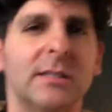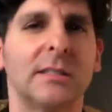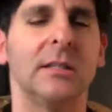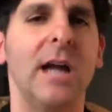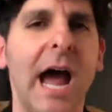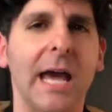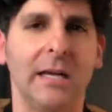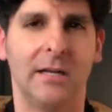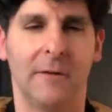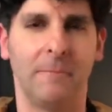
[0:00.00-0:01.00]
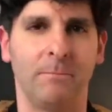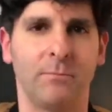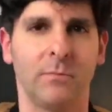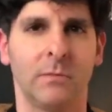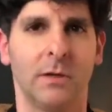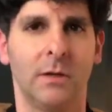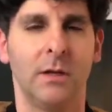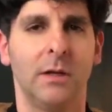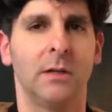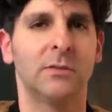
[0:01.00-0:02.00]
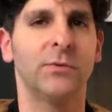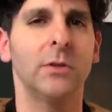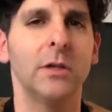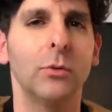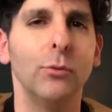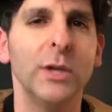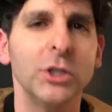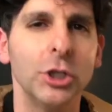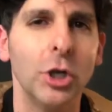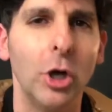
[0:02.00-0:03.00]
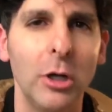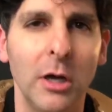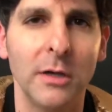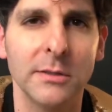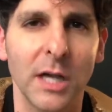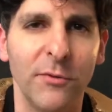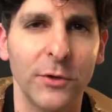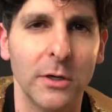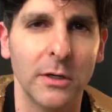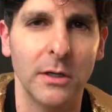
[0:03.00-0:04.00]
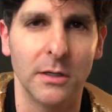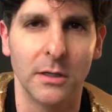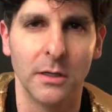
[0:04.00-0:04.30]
Tonight is for the original Tough Cookie.